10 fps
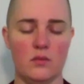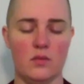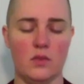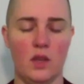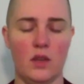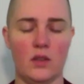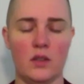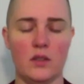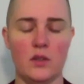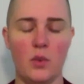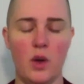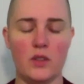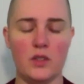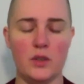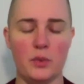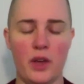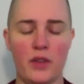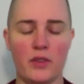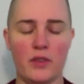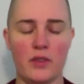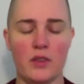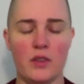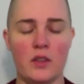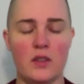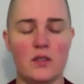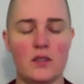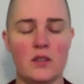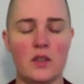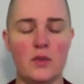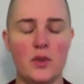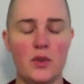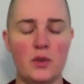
And as you watch your breath, see if you can